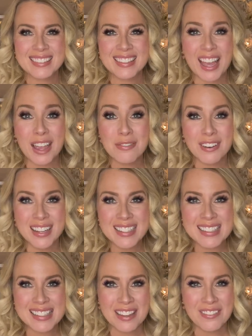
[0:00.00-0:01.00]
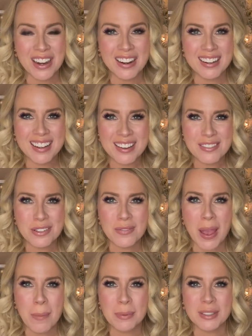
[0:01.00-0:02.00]
Hi friends, I'm Erica from
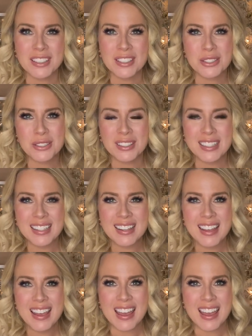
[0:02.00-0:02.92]
Apple and Tree,